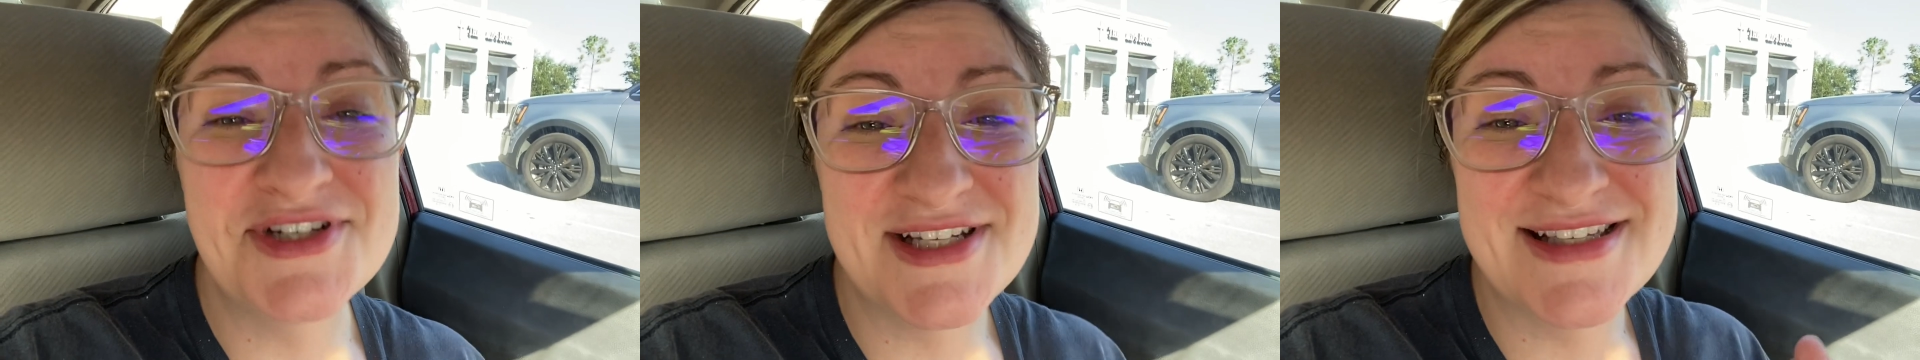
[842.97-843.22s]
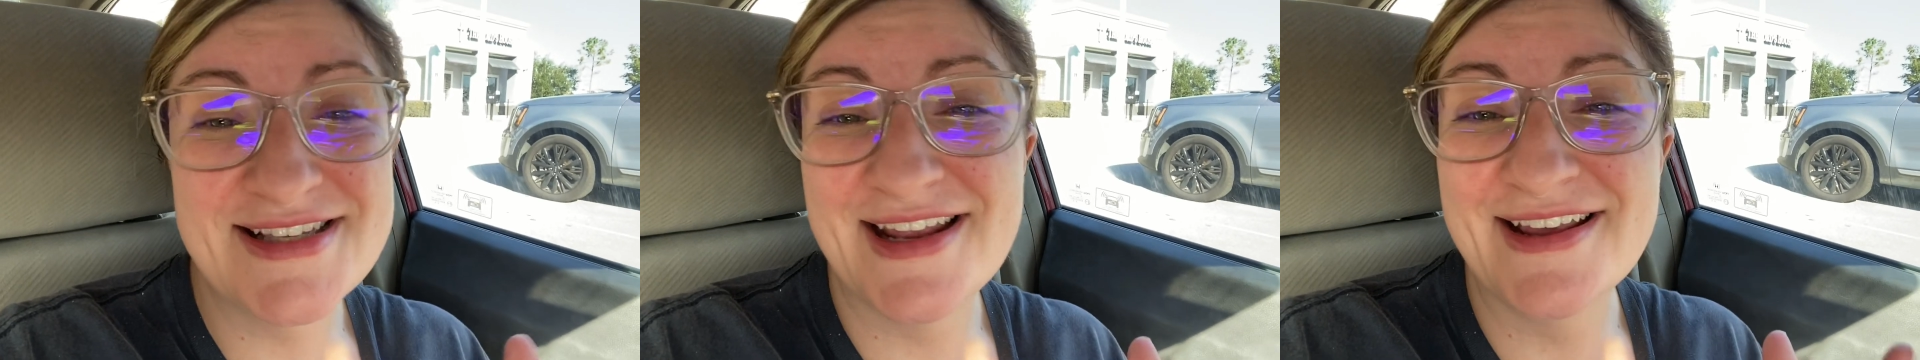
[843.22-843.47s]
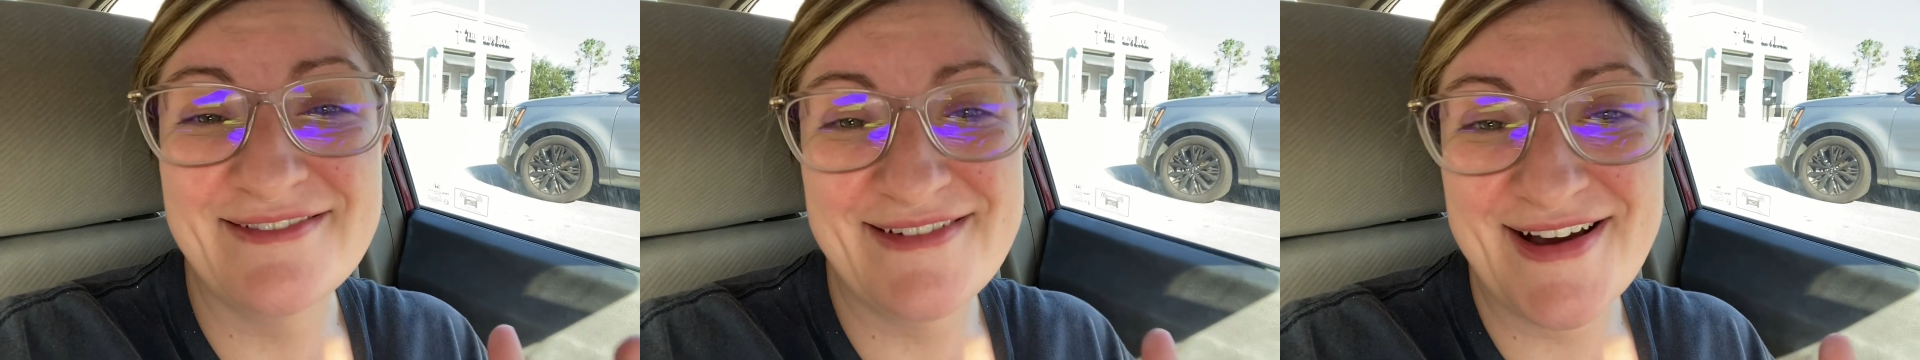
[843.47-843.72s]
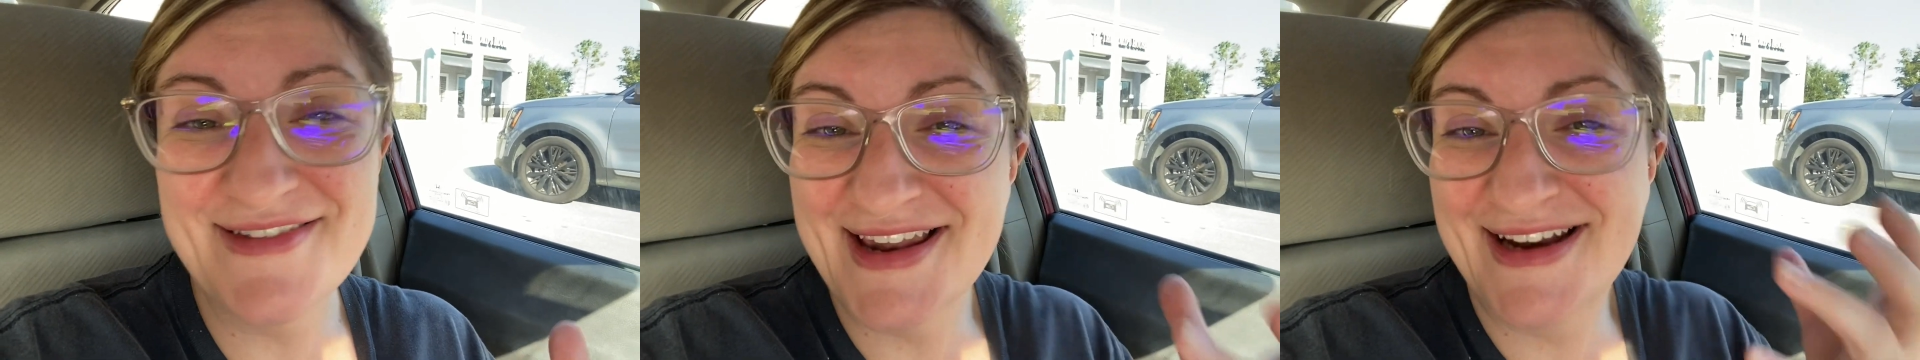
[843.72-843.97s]
just sitting
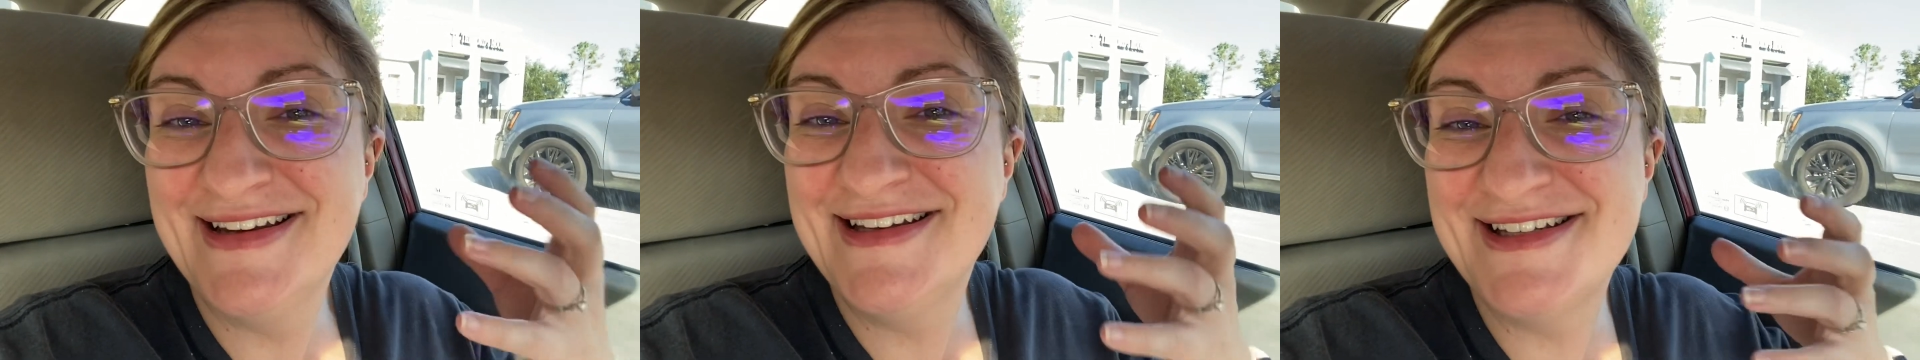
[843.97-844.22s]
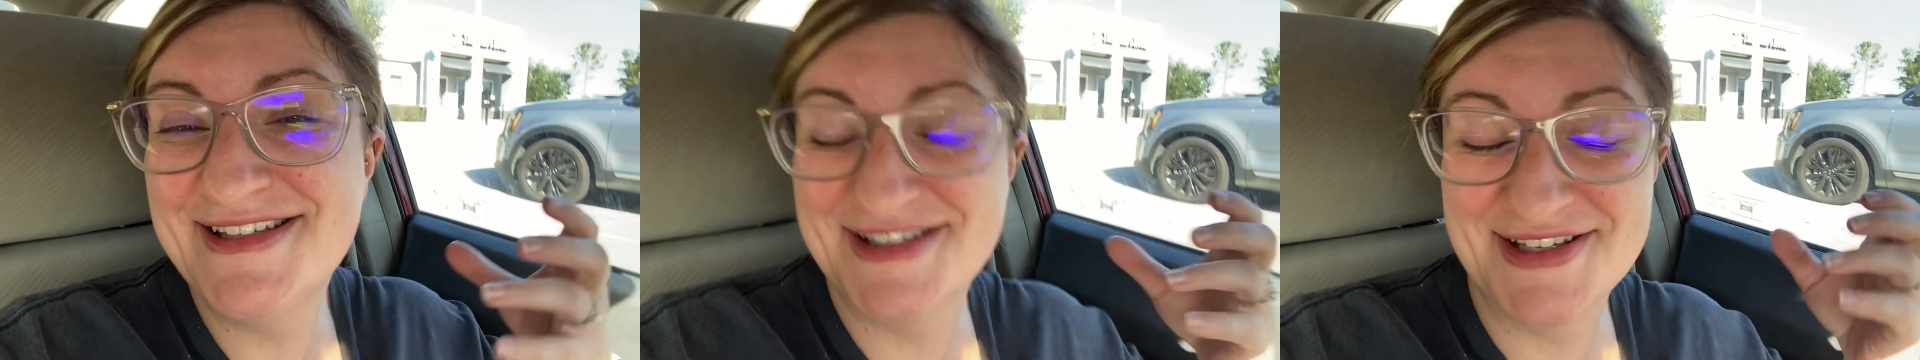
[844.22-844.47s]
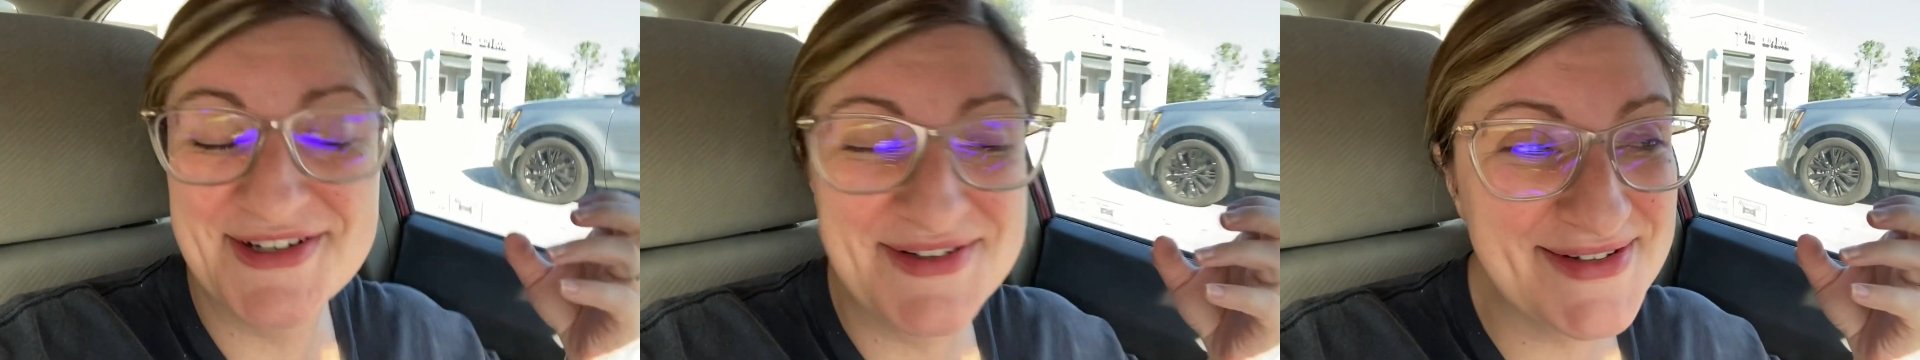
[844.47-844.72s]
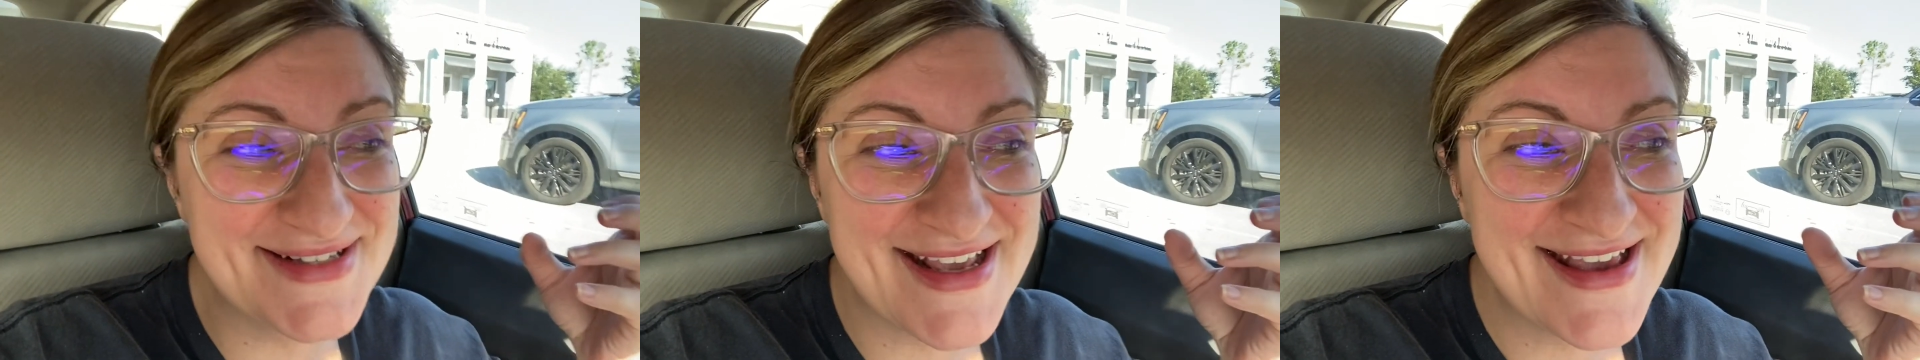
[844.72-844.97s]
around that I need to
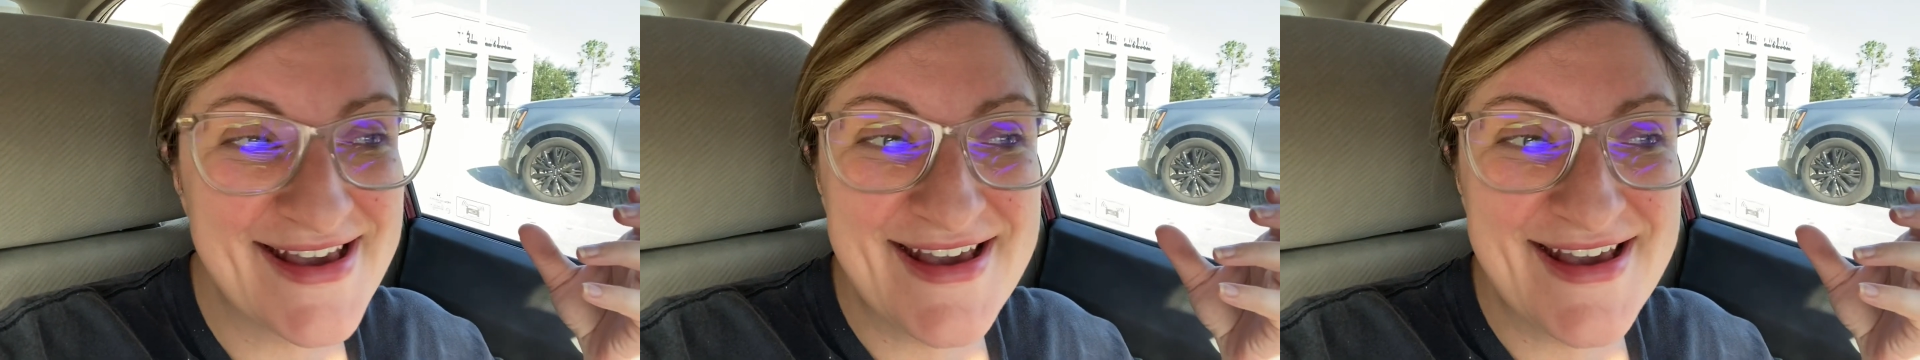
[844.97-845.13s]
use.